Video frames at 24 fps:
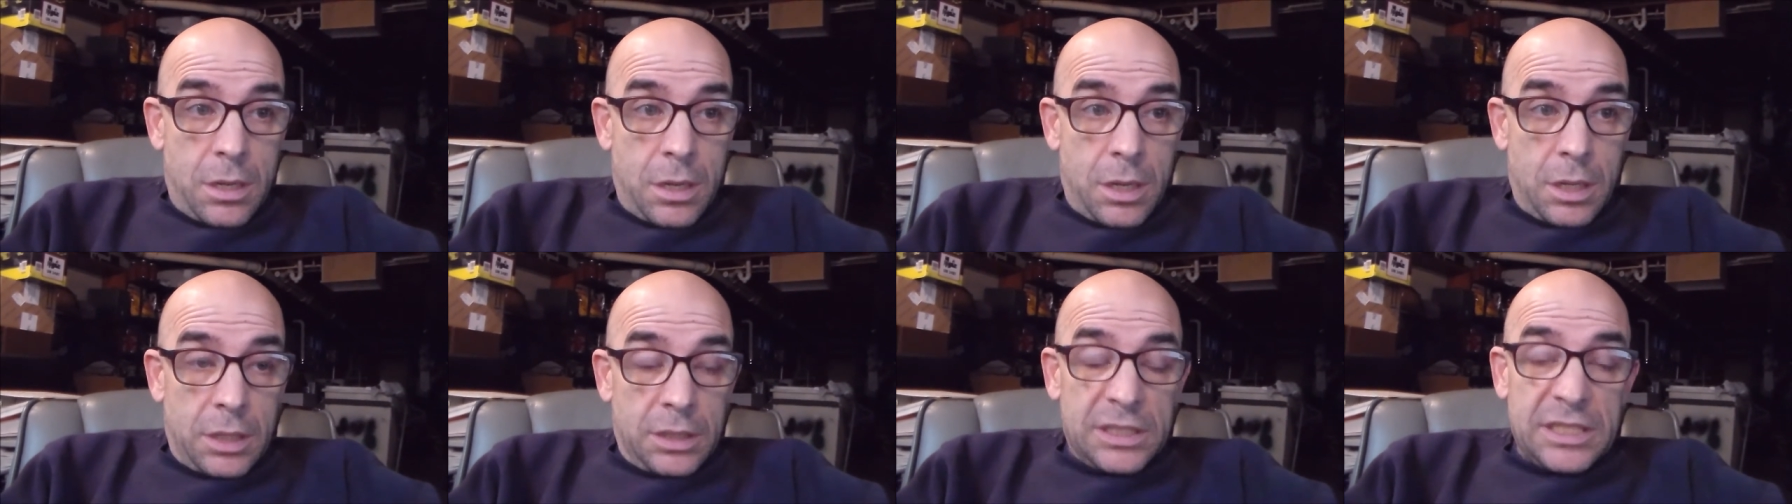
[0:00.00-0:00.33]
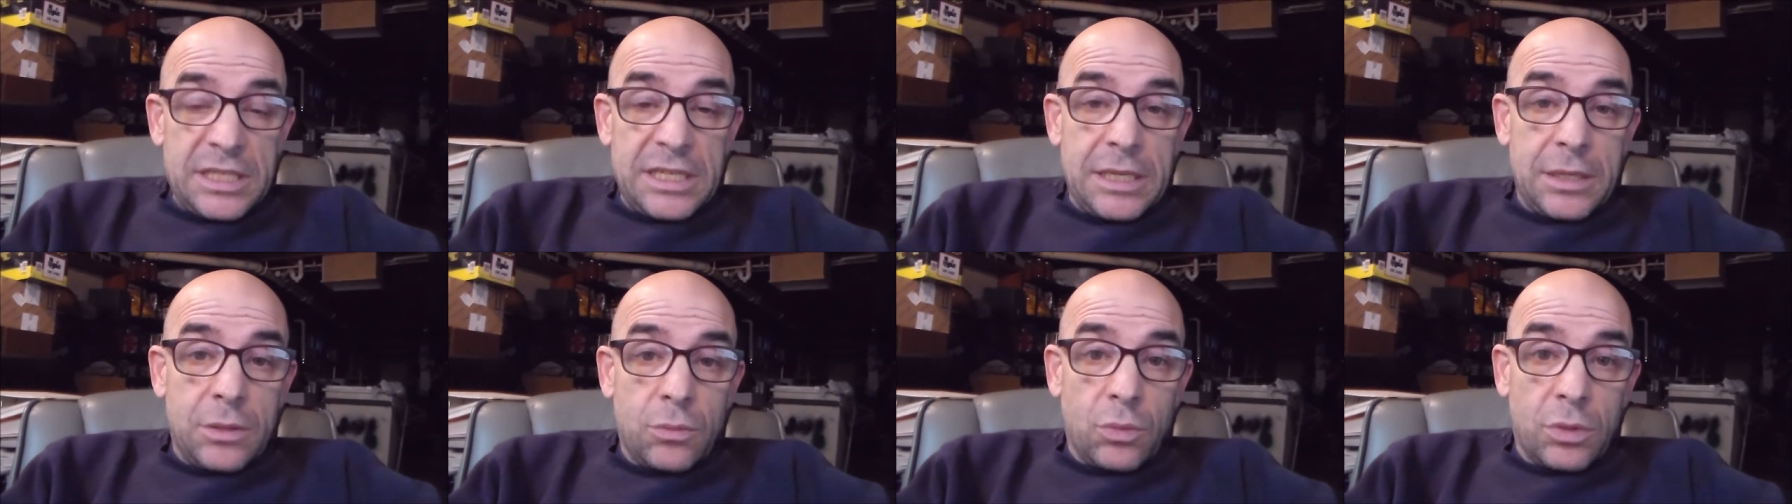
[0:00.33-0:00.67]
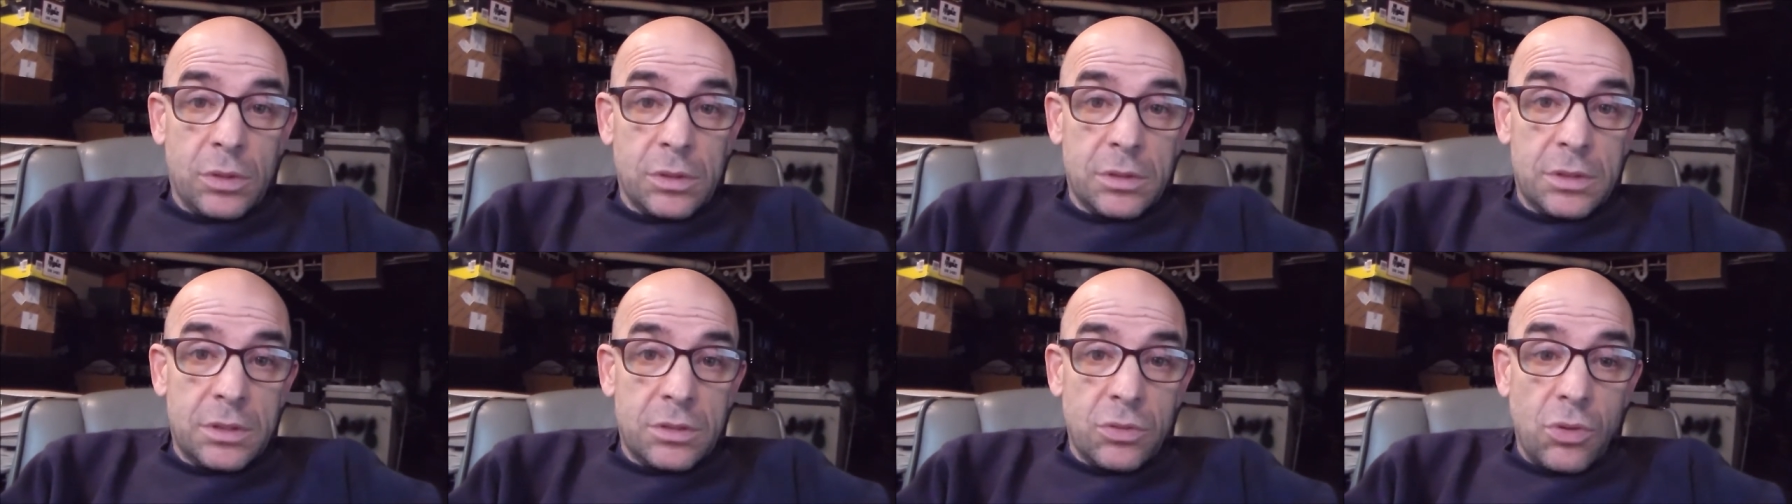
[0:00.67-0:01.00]
I have seen
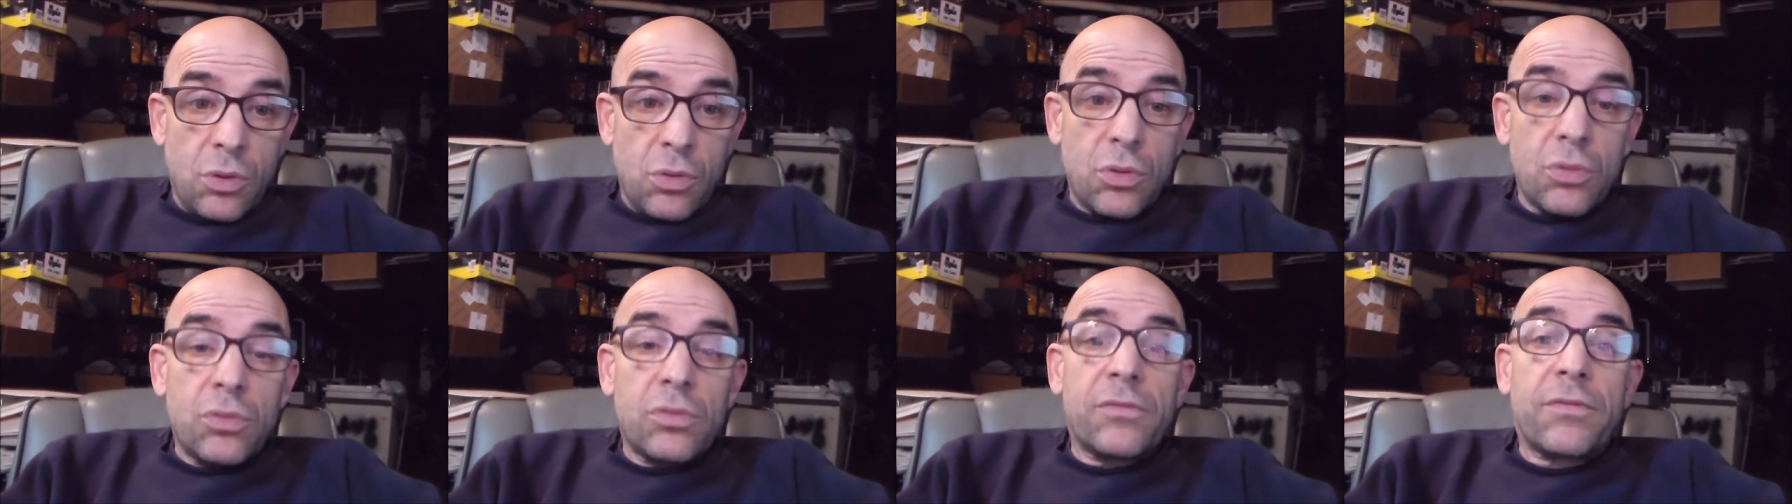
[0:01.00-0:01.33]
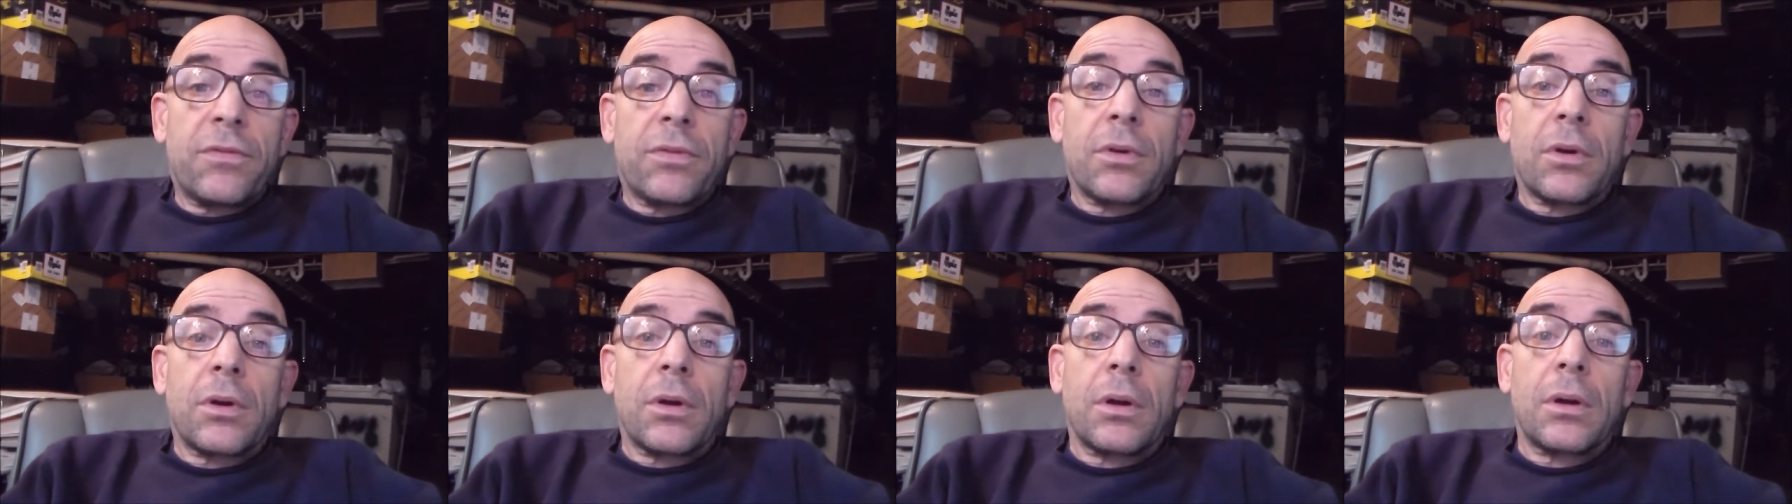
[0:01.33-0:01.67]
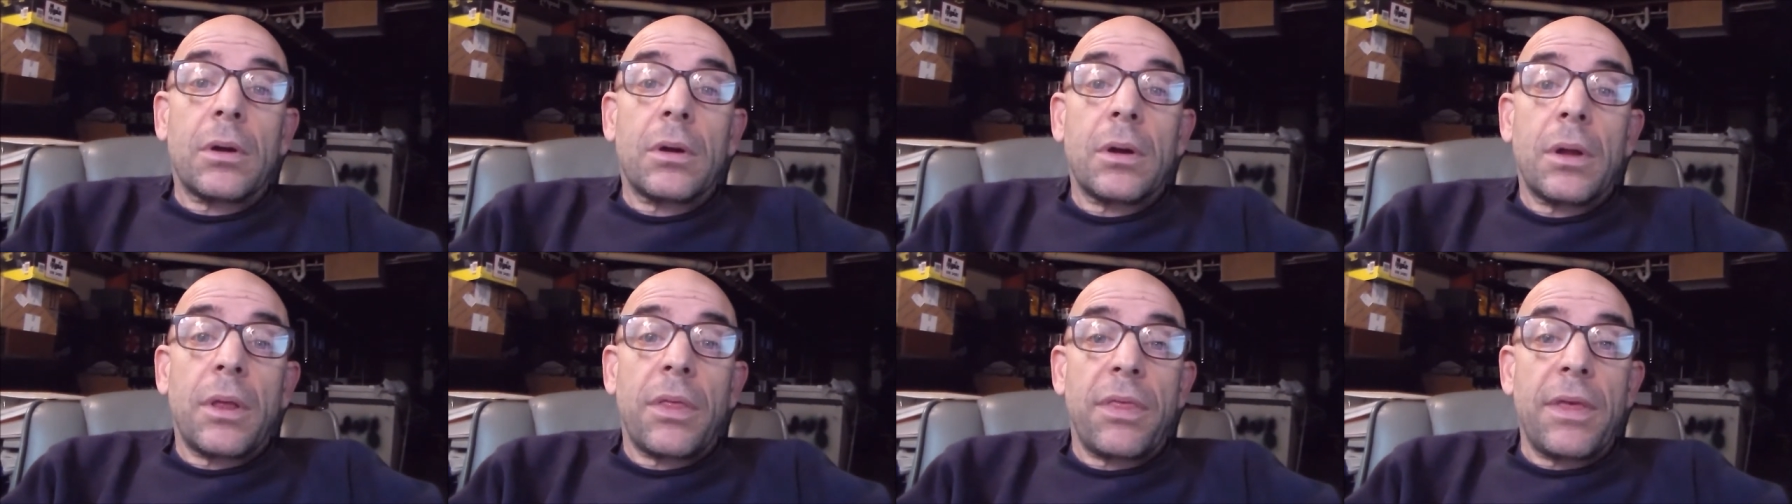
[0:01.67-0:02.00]
one sold for
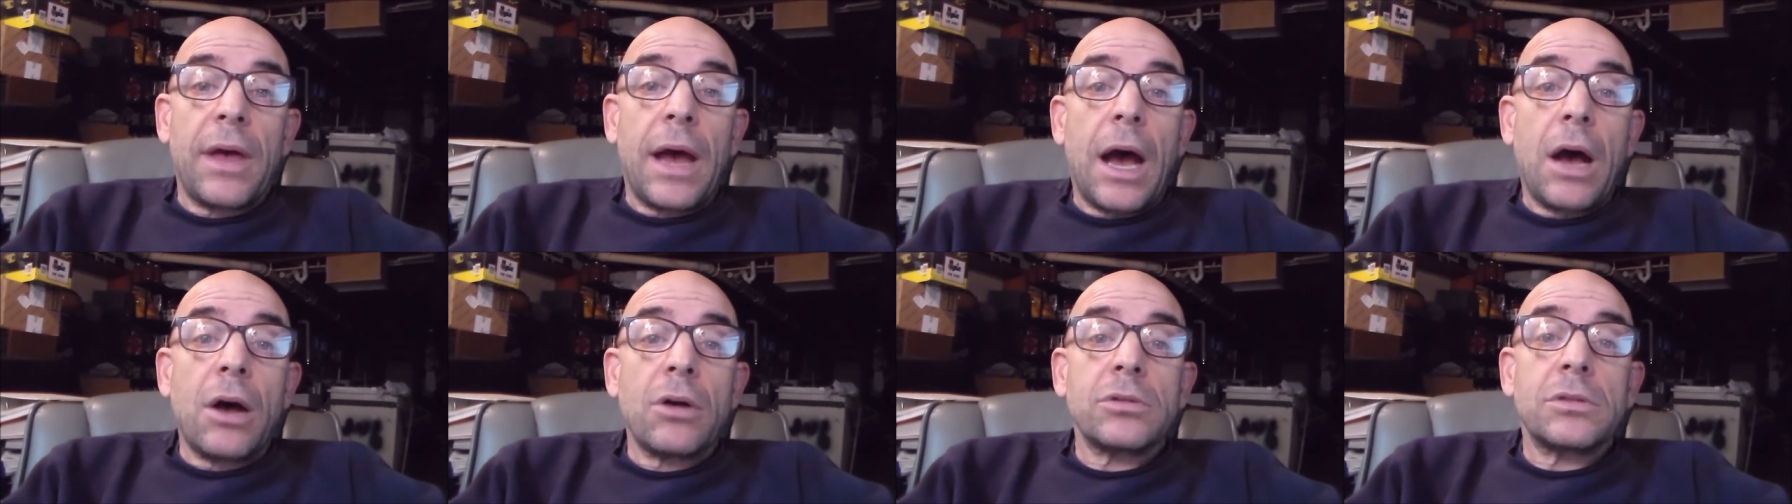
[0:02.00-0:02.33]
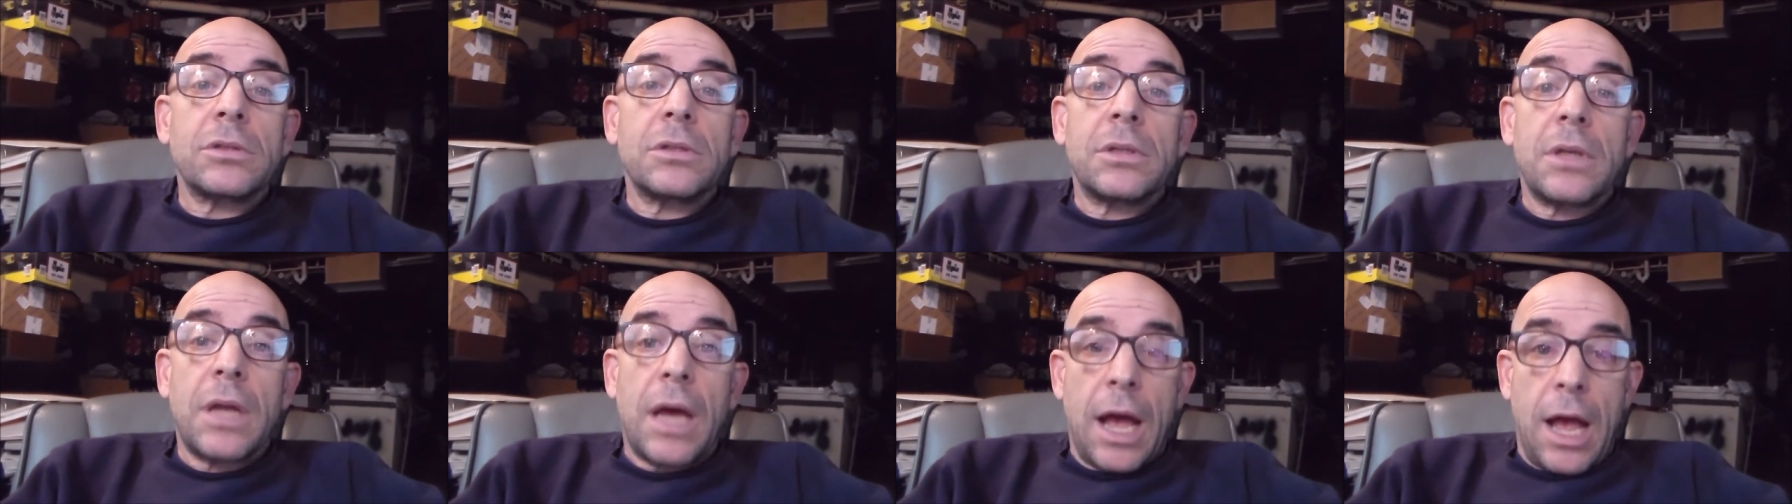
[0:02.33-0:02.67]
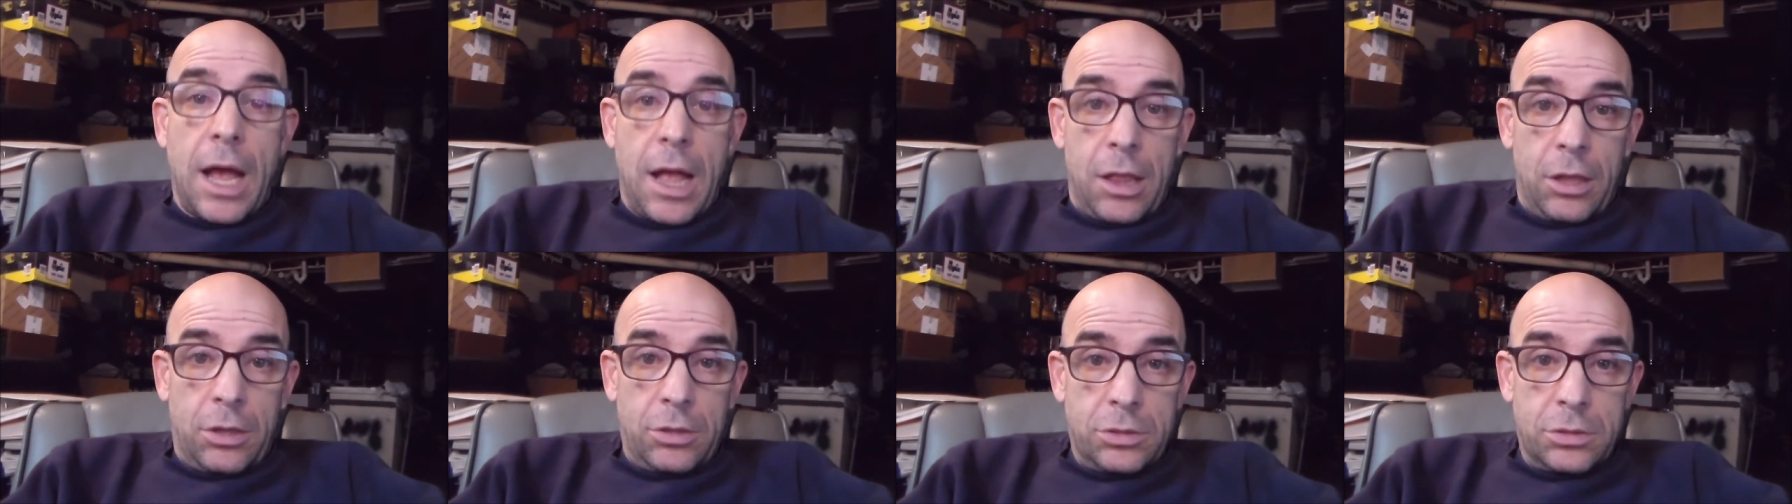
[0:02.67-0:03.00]
a thousand
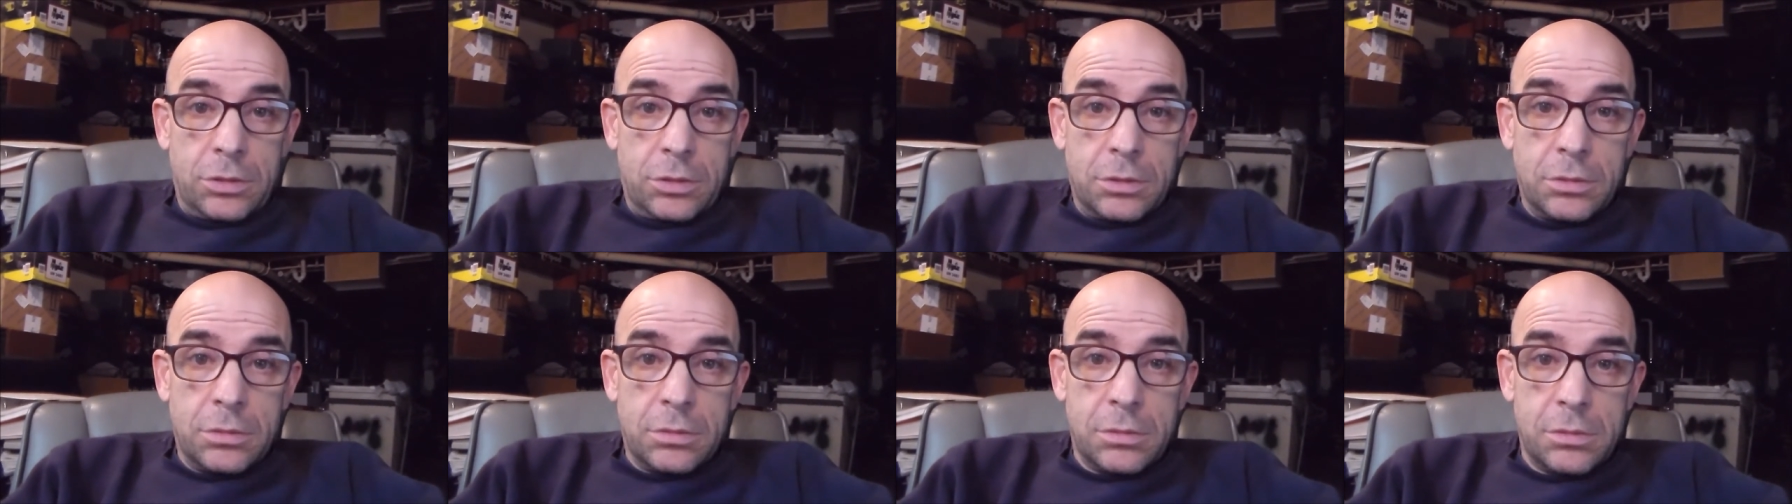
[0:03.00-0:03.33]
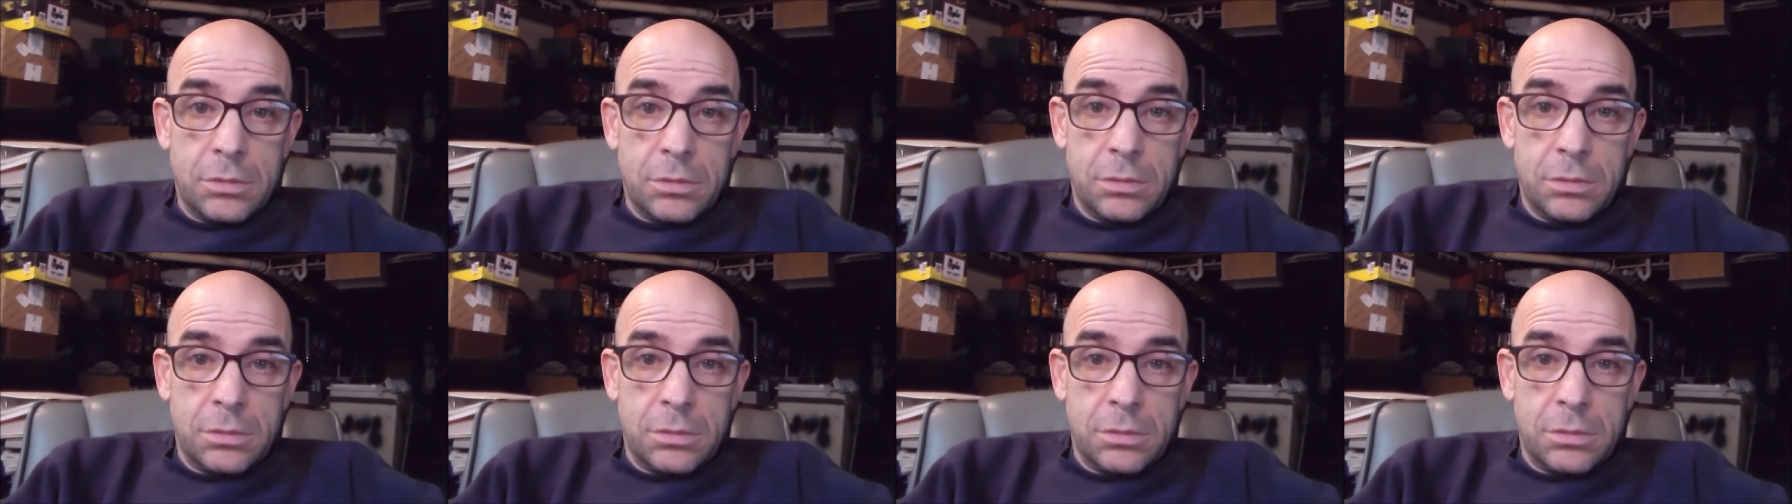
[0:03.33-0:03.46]
dollars.